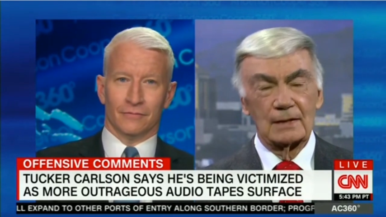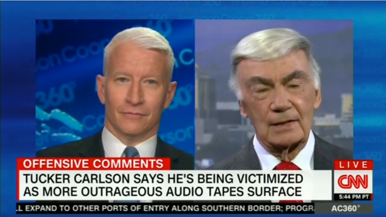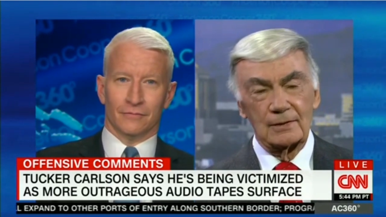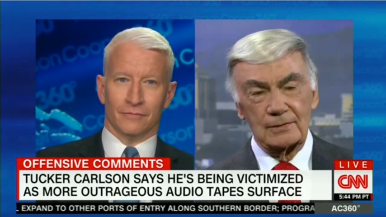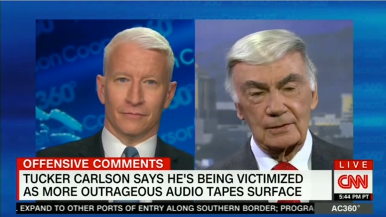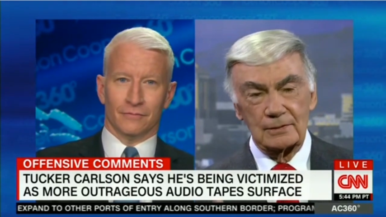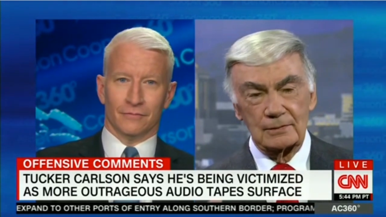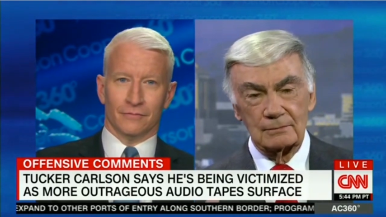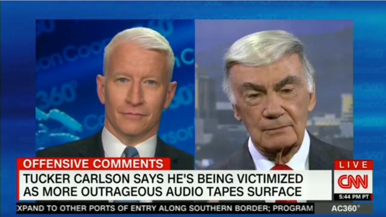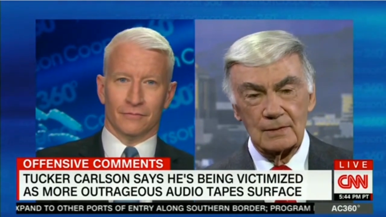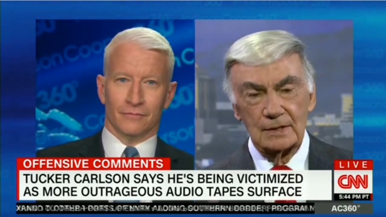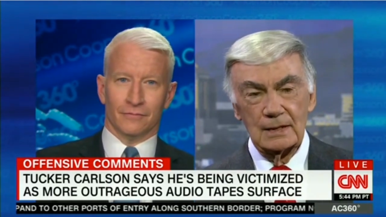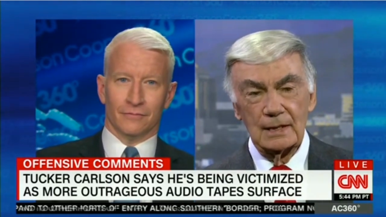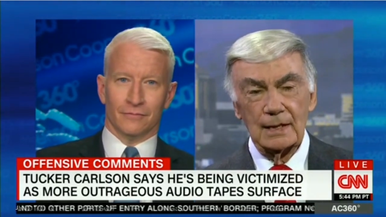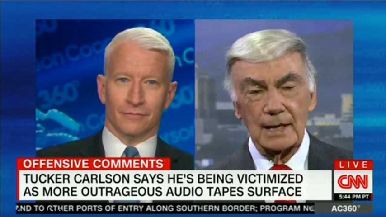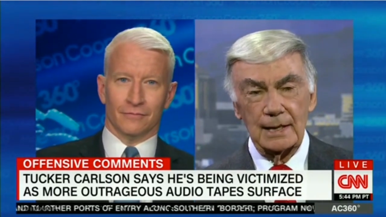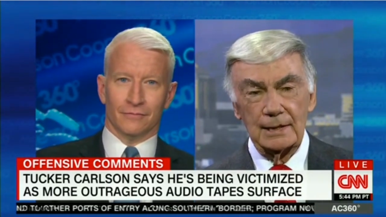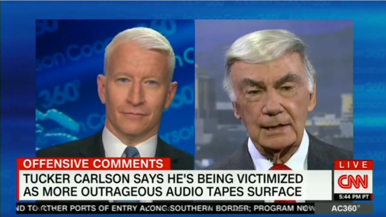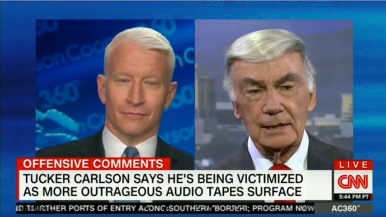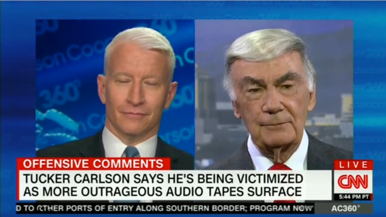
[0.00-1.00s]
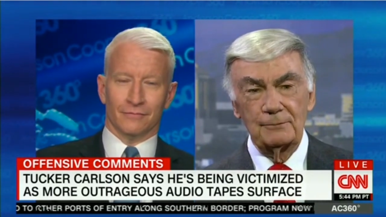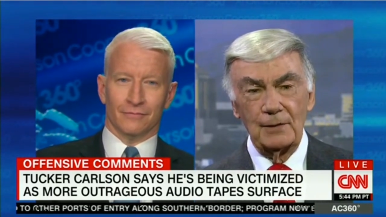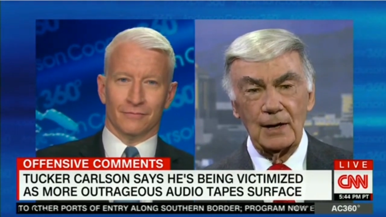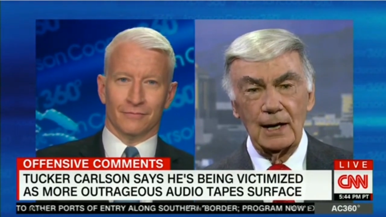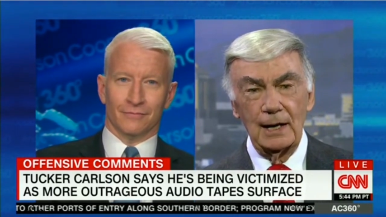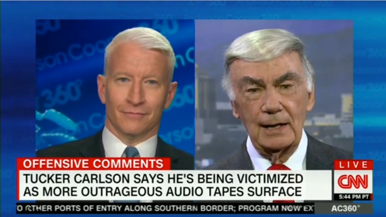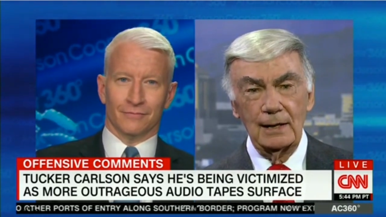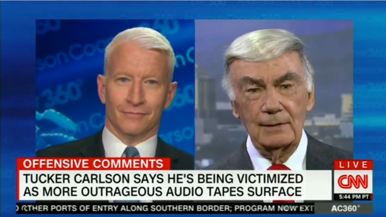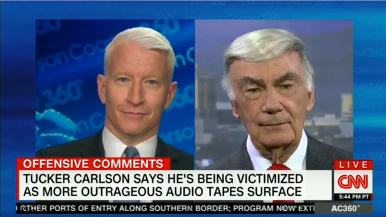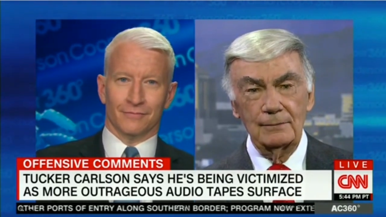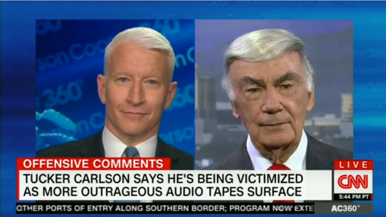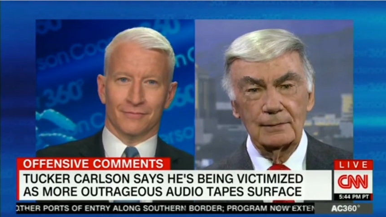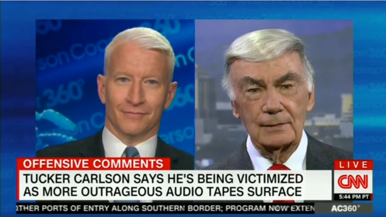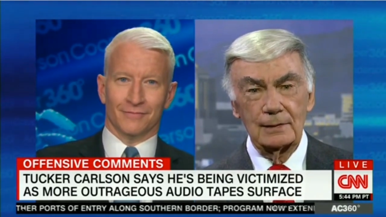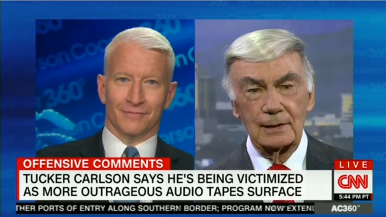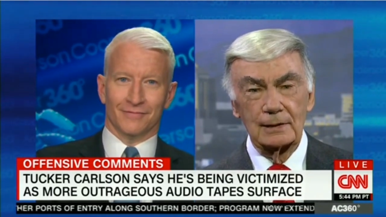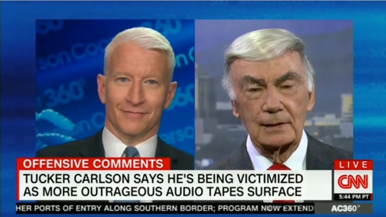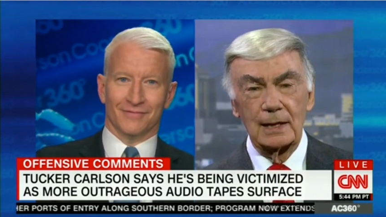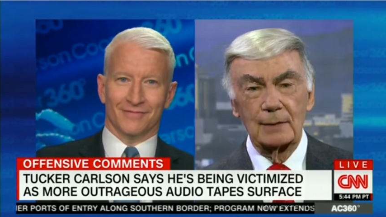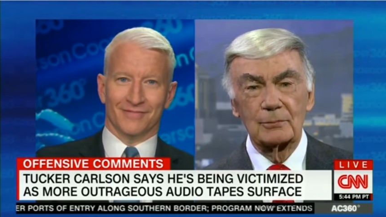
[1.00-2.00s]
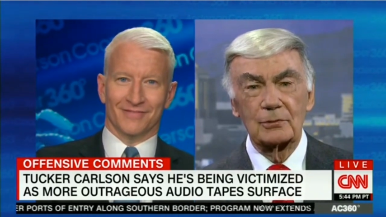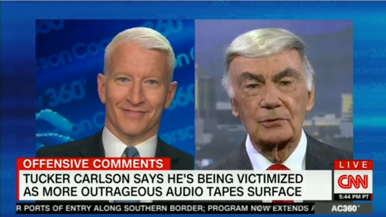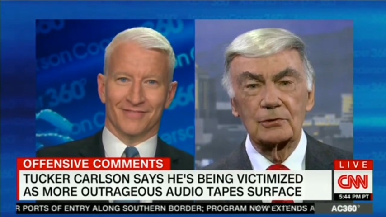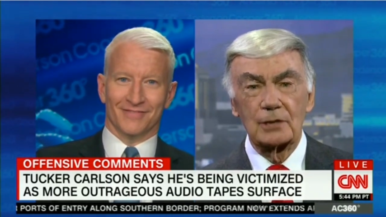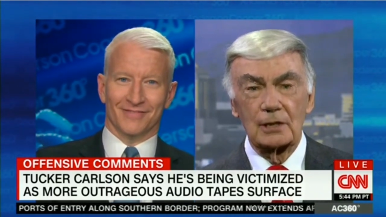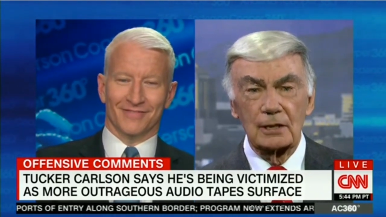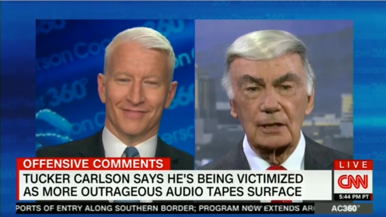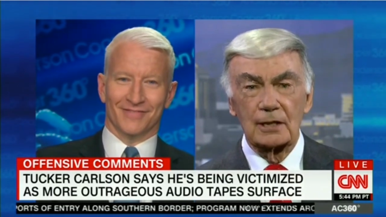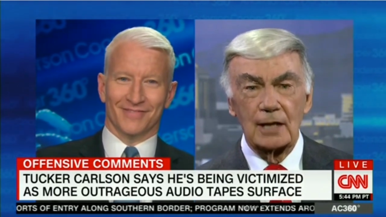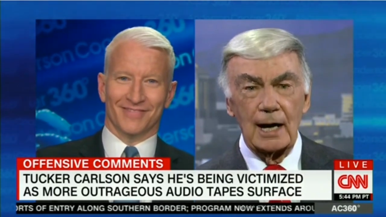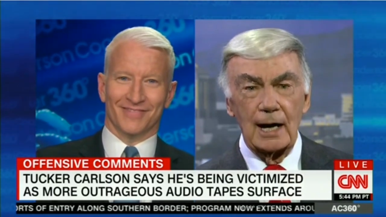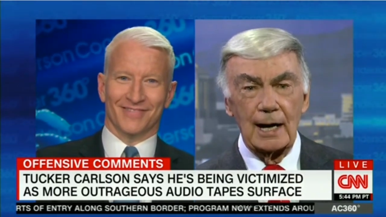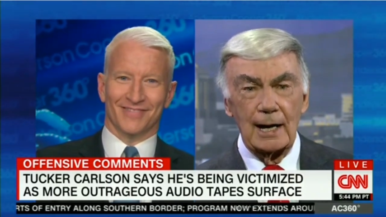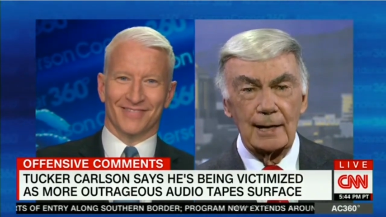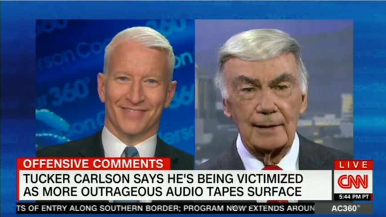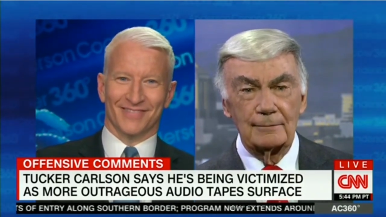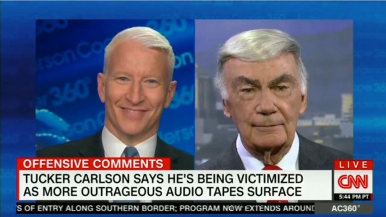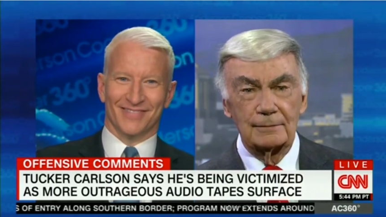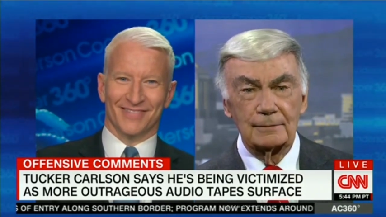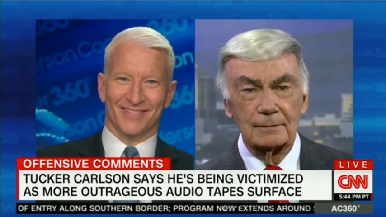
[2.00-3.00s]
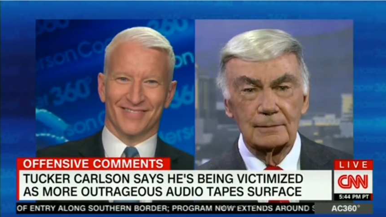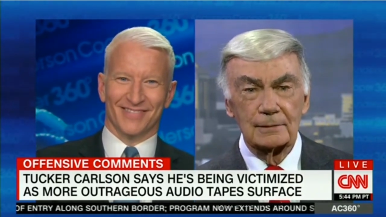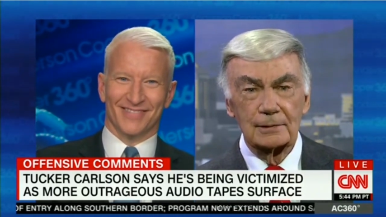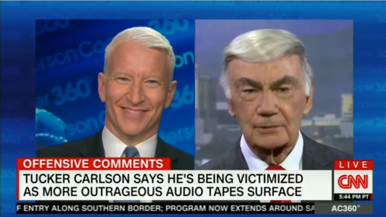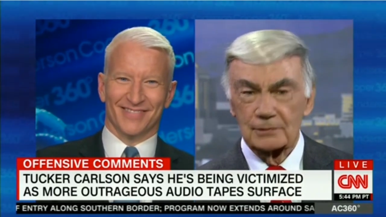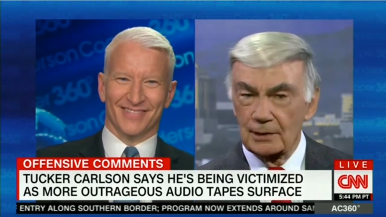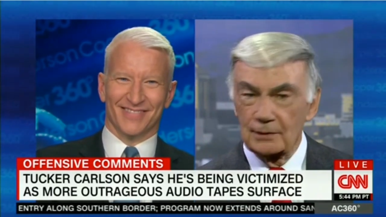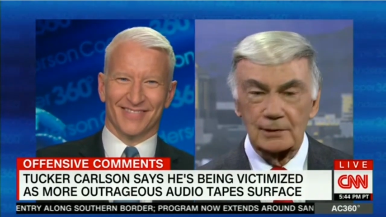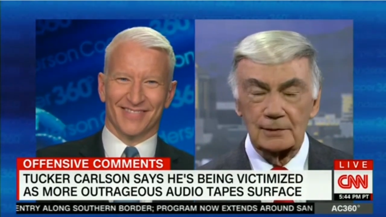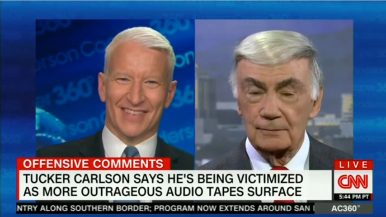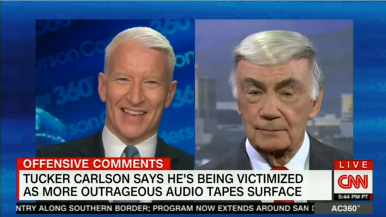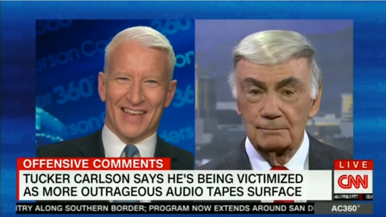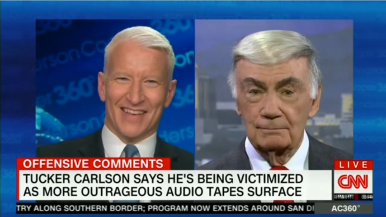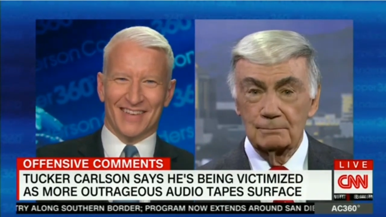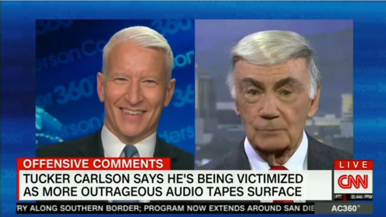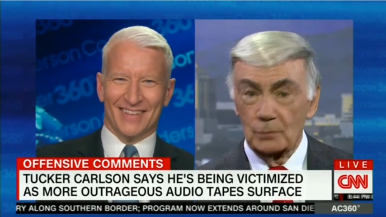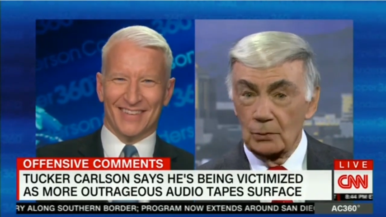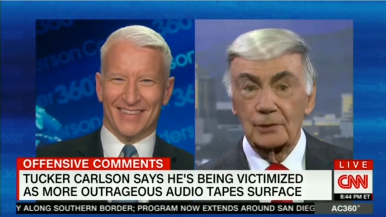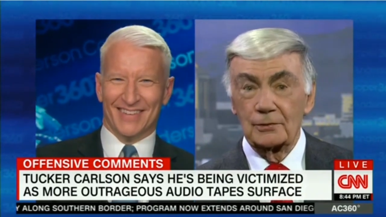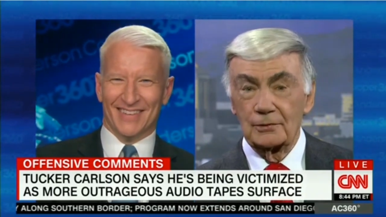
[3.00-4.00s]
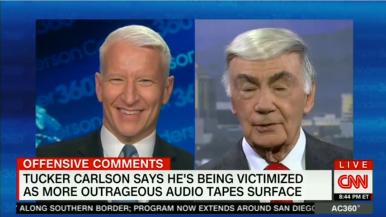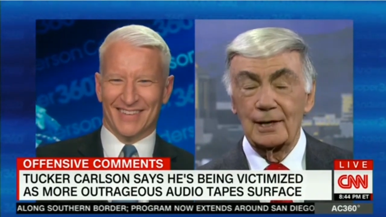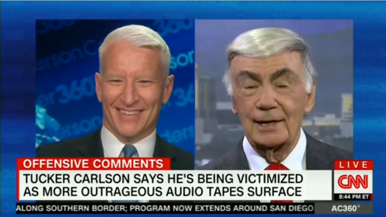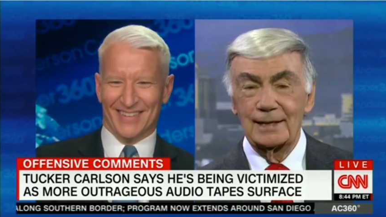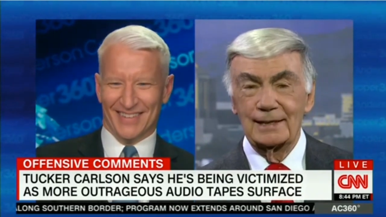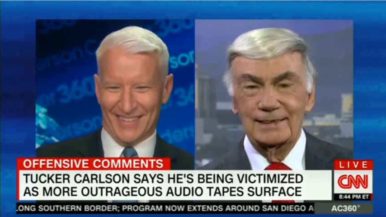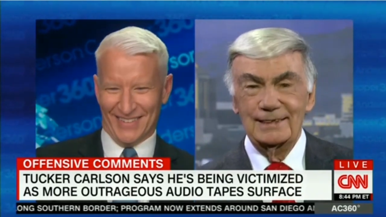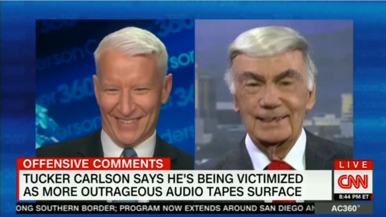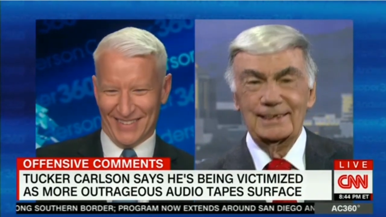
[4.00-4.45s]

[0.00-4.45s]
Speaker 1: Listen, eighty-five... and I'm still alive. There's nothing more to